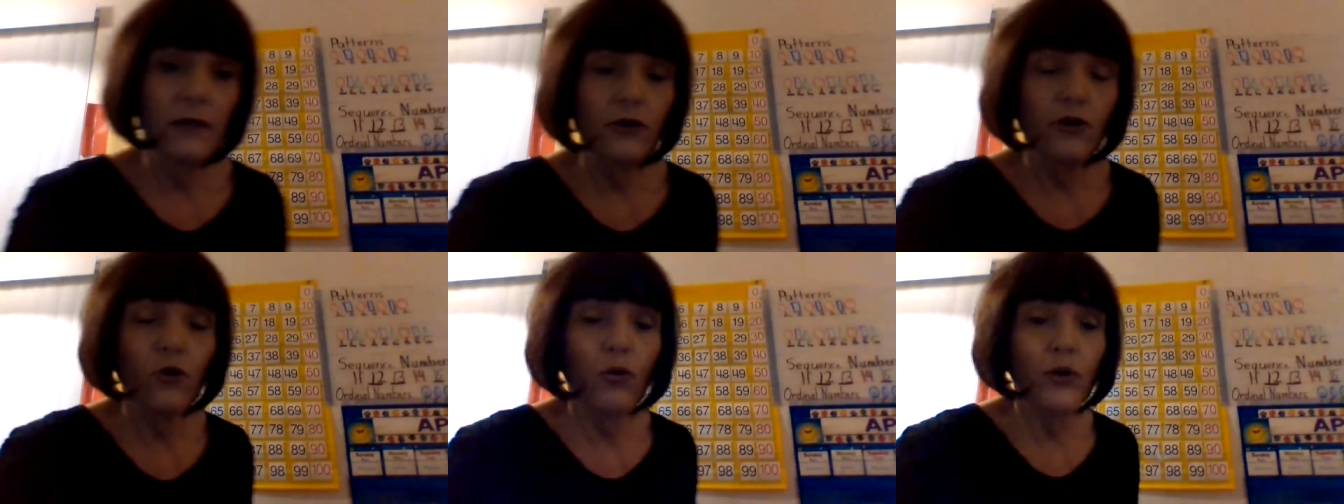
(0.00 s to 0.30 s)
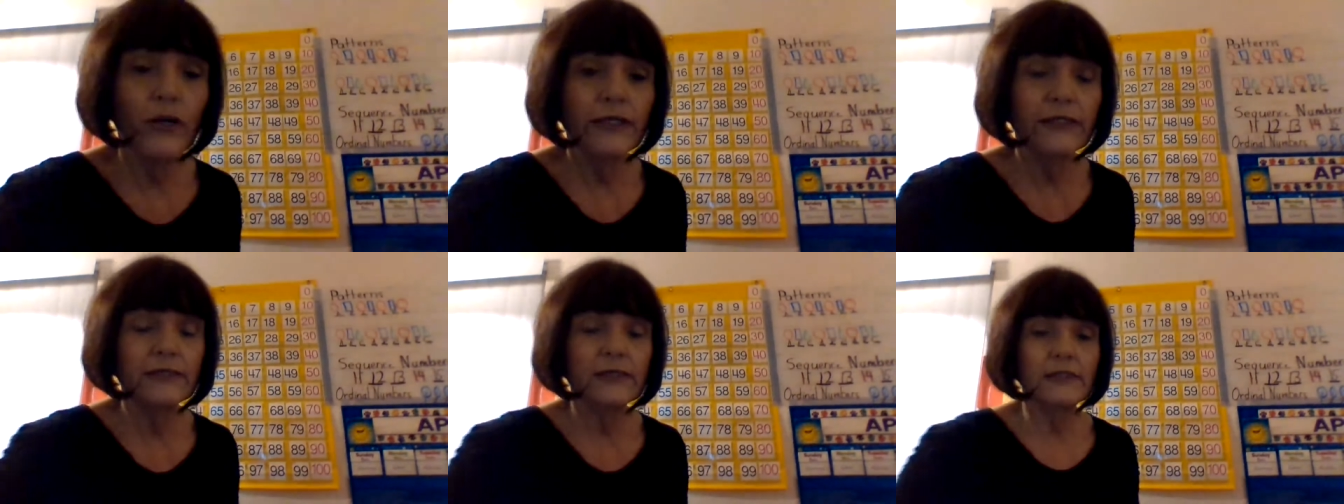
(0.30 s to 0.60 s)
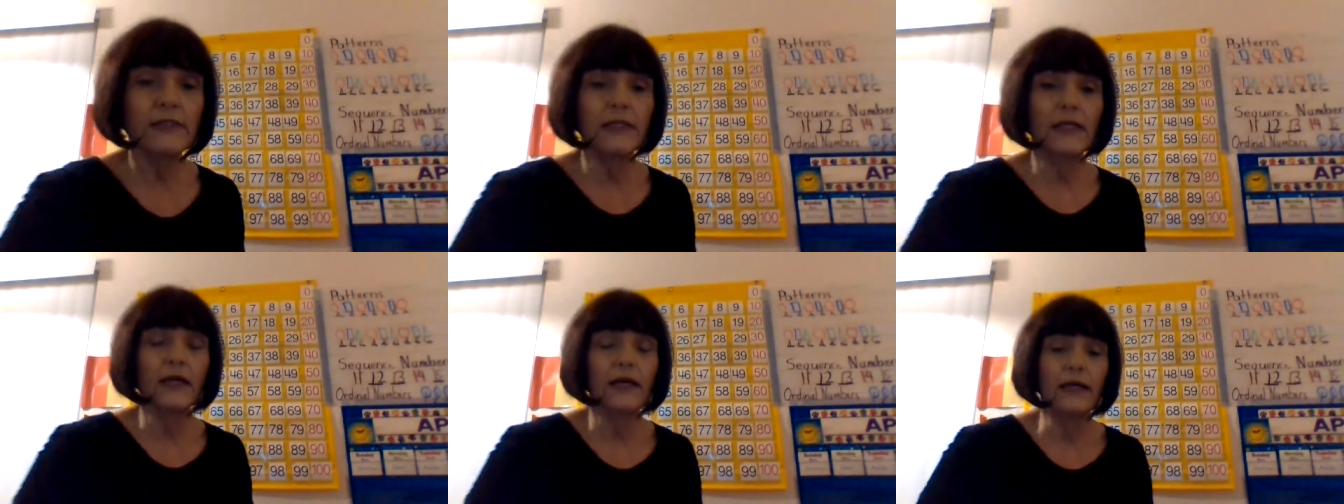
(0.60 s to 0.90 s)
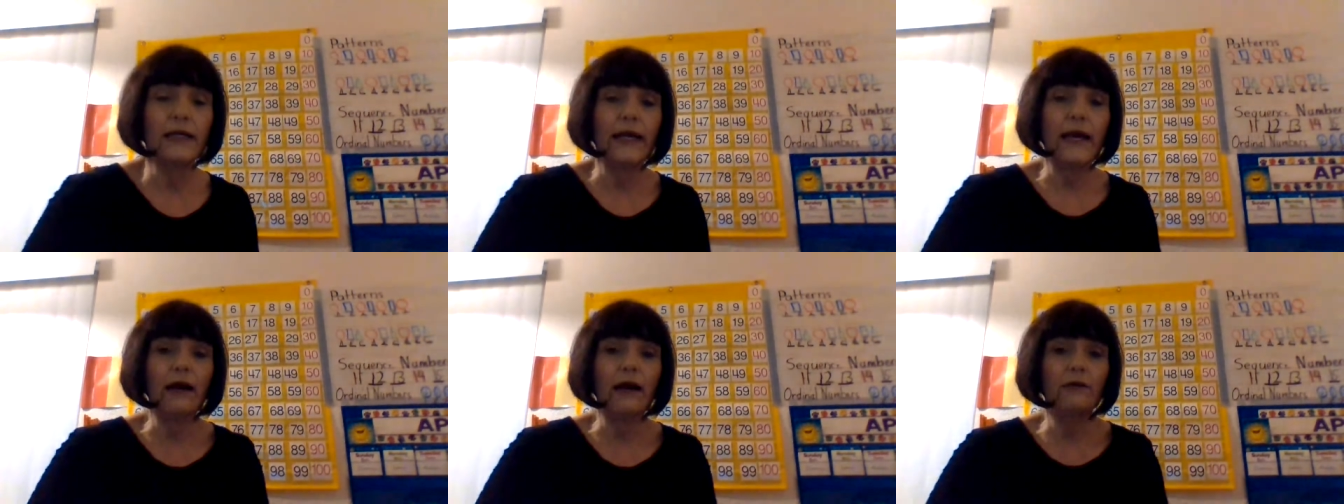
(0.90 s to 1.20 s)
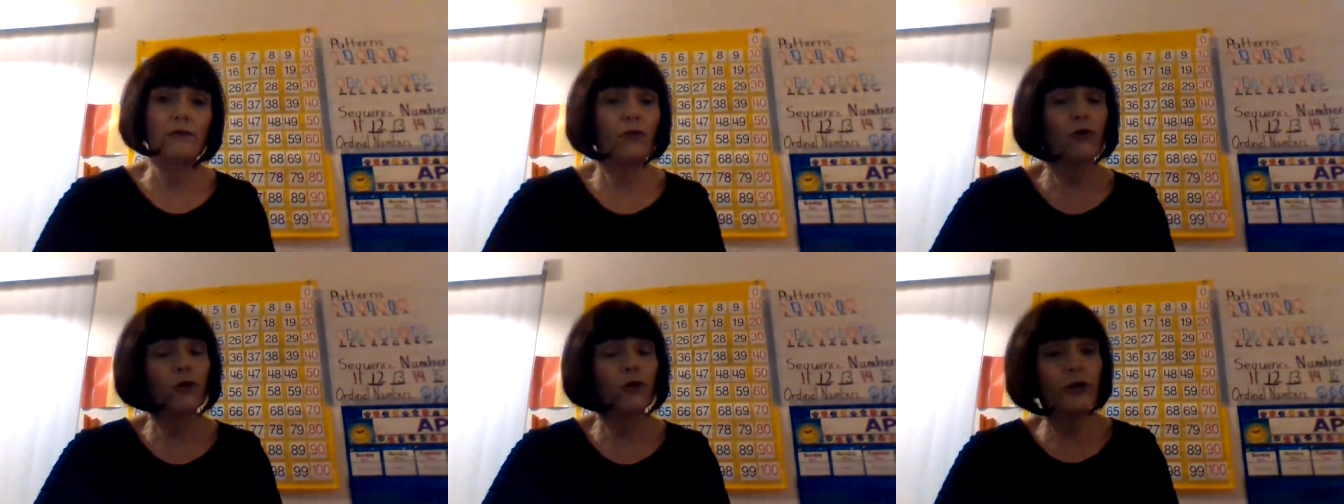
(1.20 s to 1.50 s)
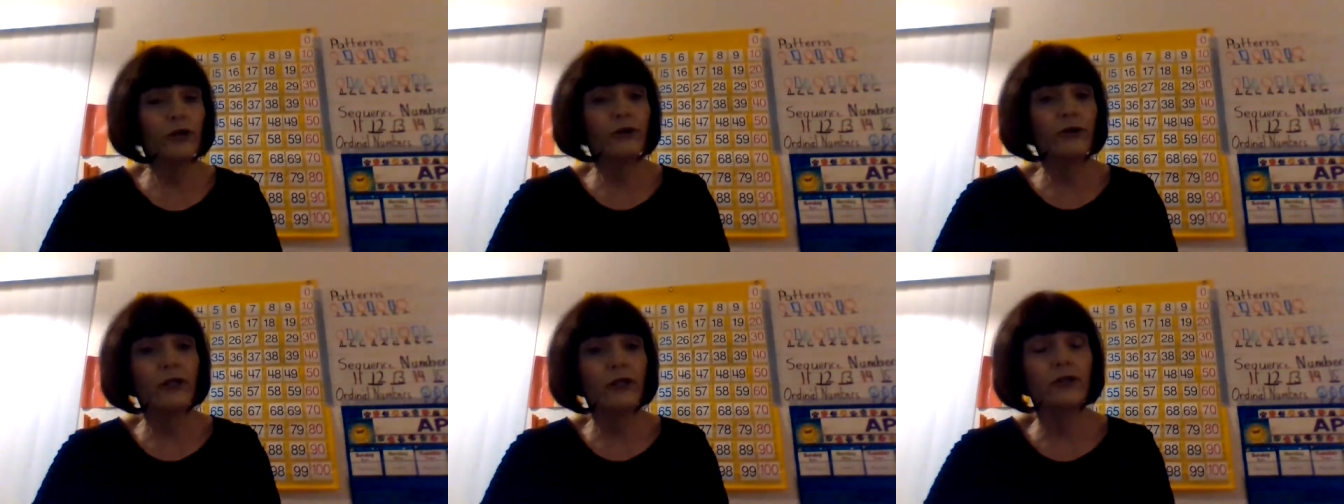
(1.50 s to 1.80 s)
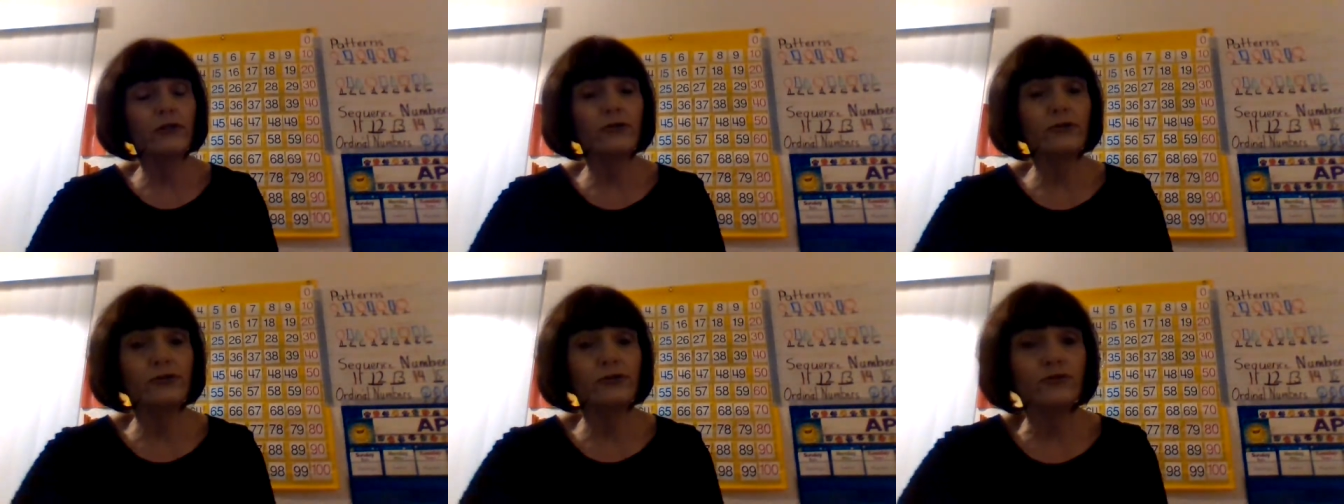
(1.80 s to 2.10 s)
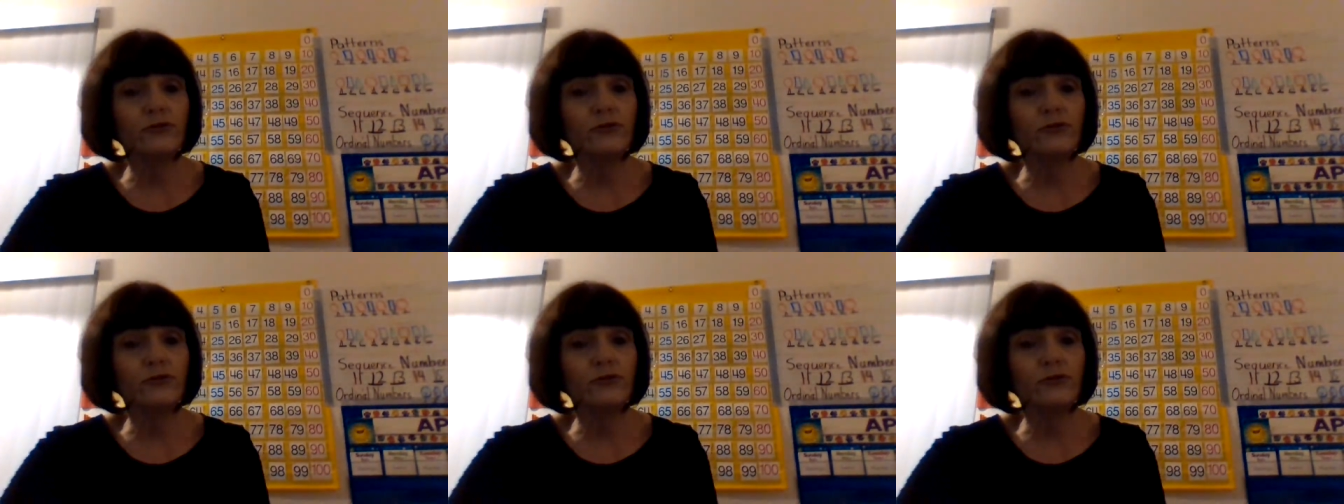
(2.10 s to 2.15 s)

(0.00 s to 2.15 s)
coins to cut out, or you can use